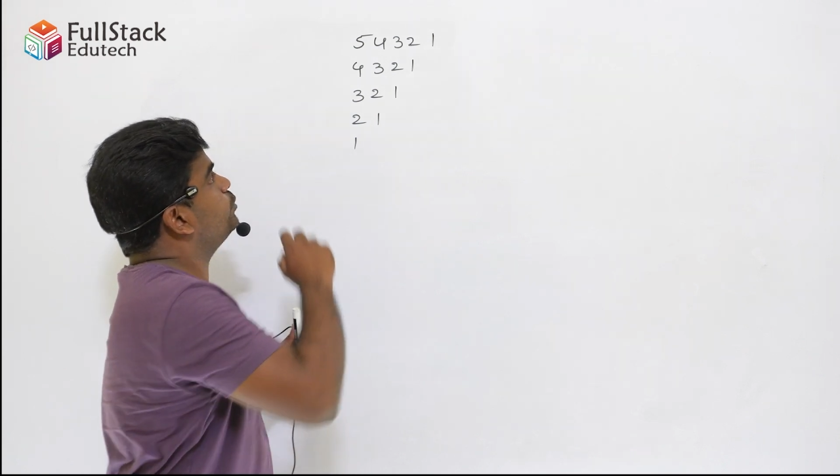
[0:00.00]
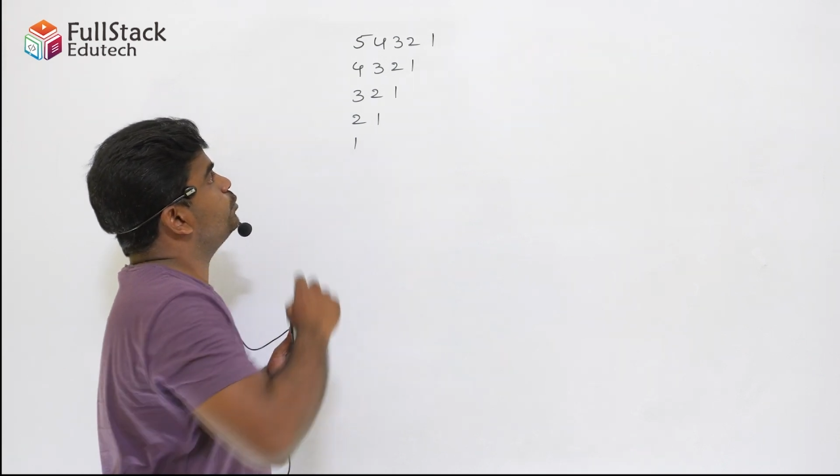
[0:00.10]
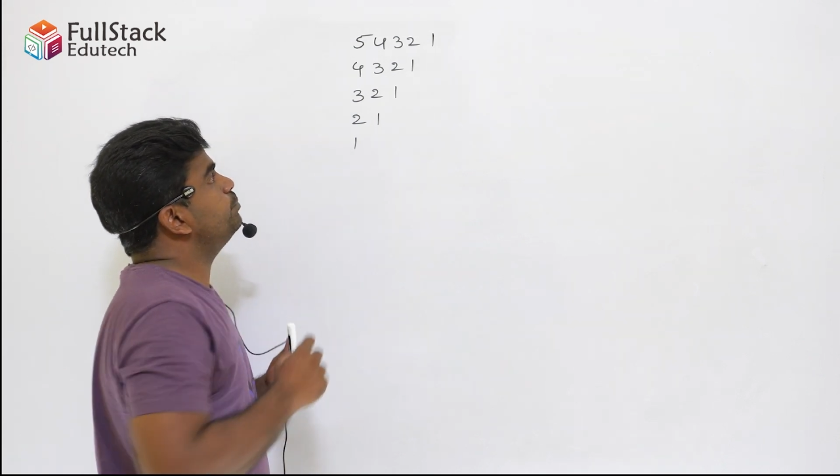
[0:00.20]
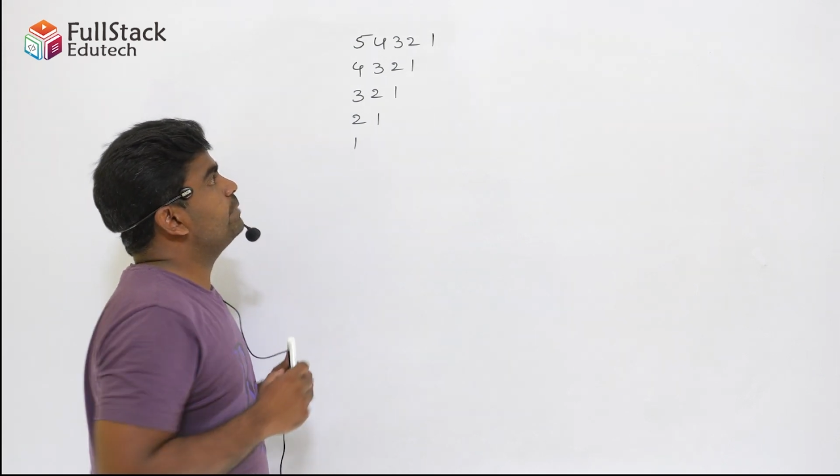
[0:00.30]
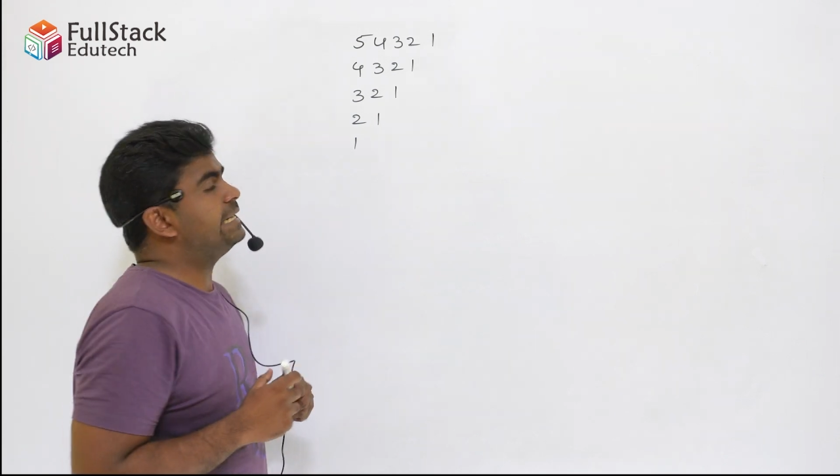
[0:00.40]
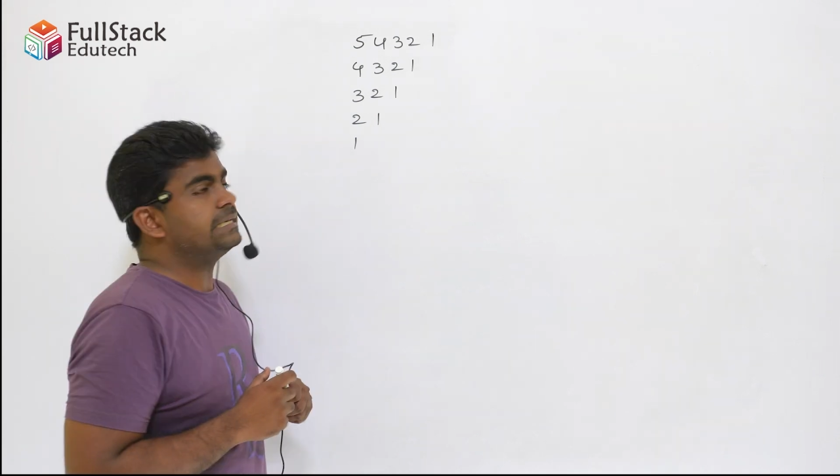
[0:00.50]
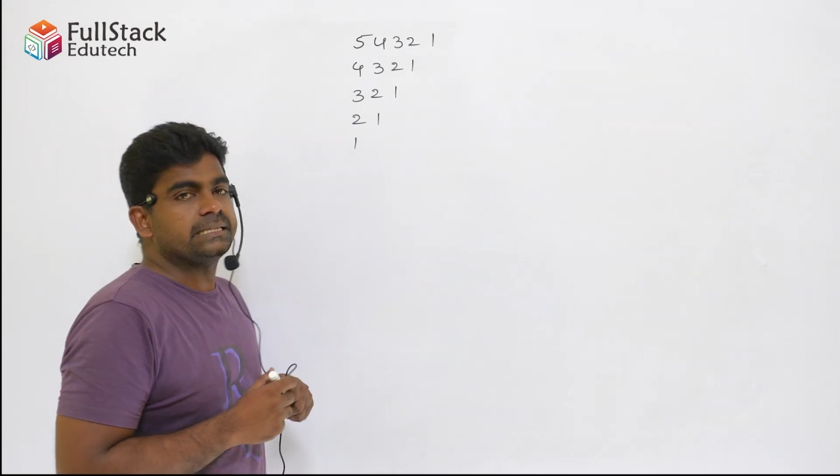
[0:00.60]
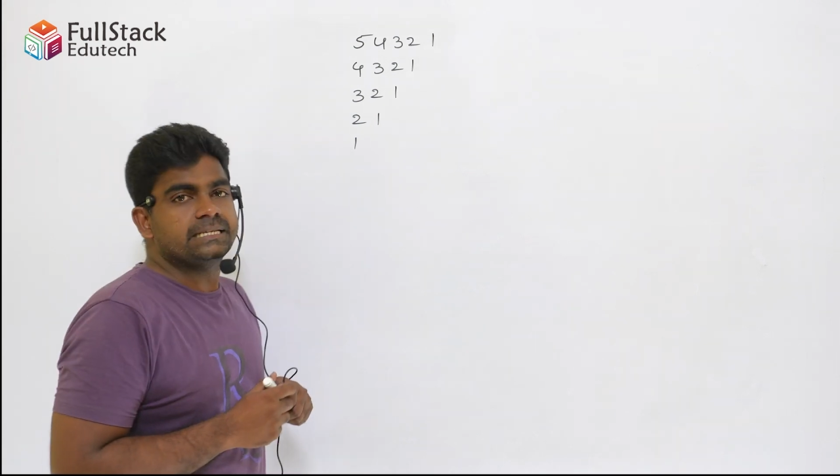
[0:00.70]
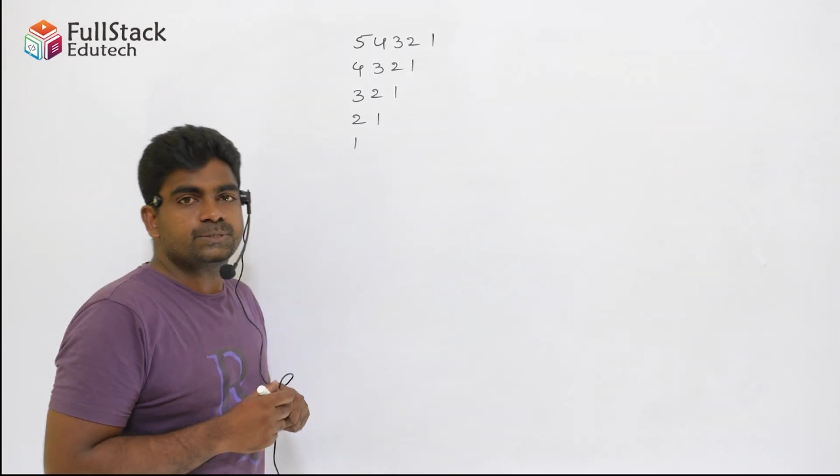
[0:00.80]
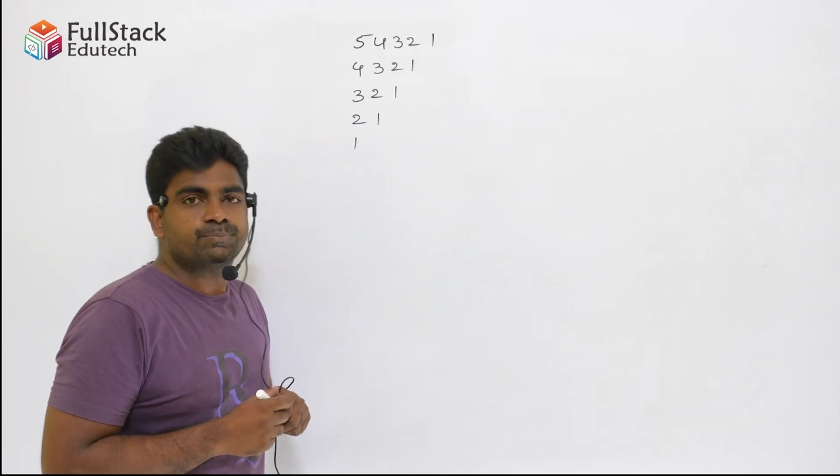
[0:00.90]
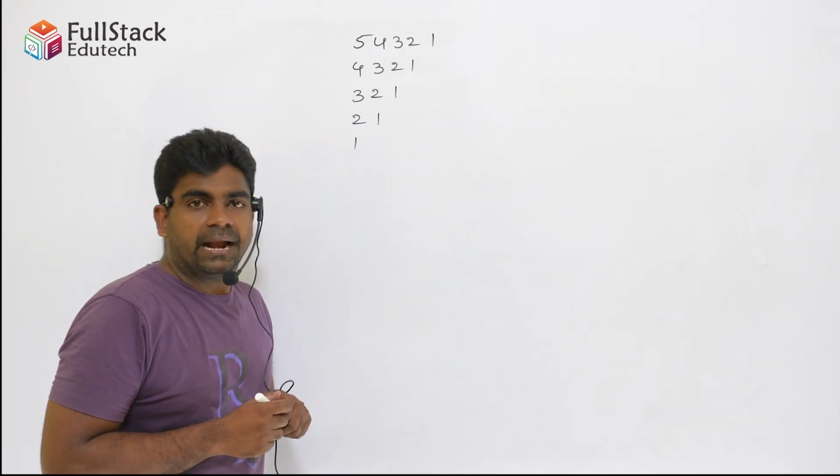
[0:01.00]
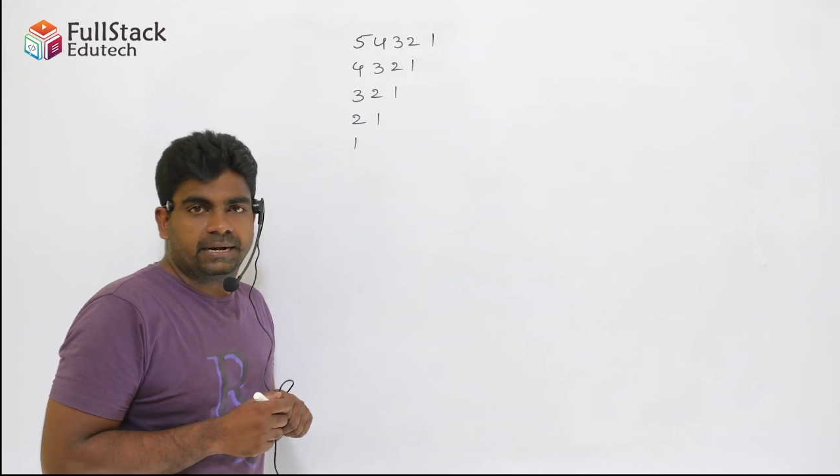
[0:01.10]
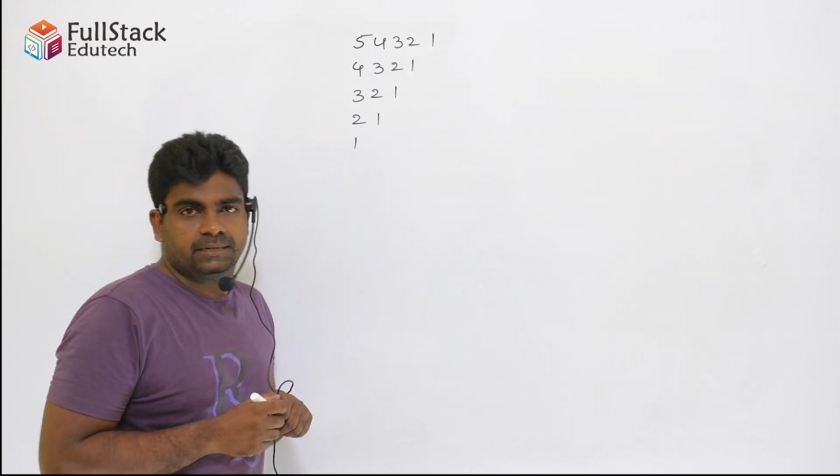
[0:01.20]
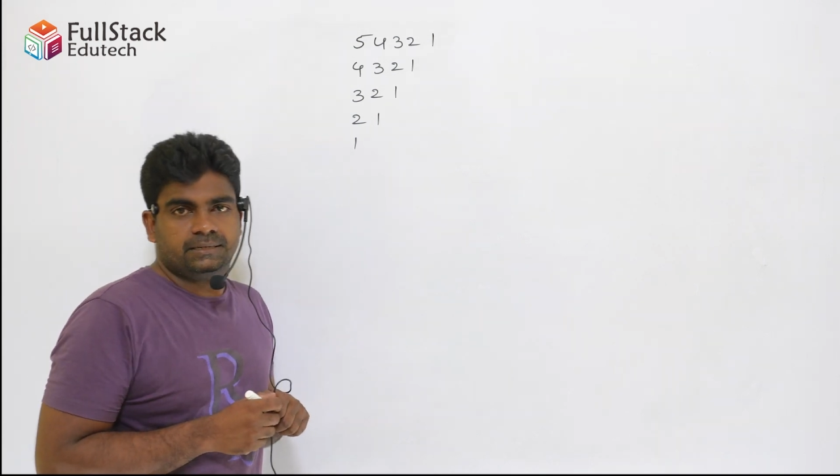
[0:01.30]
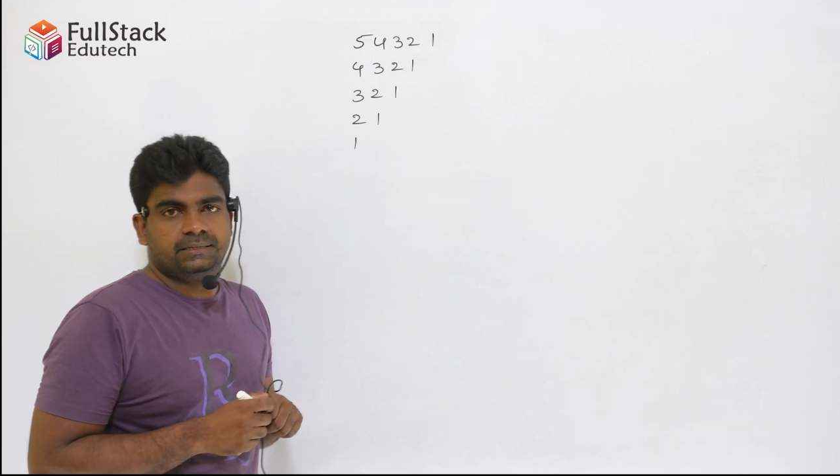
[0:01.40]
to print this
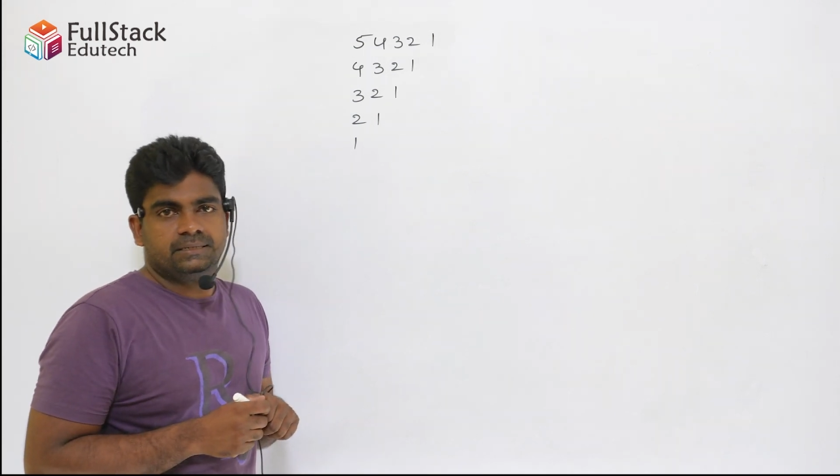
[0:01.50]
pattern.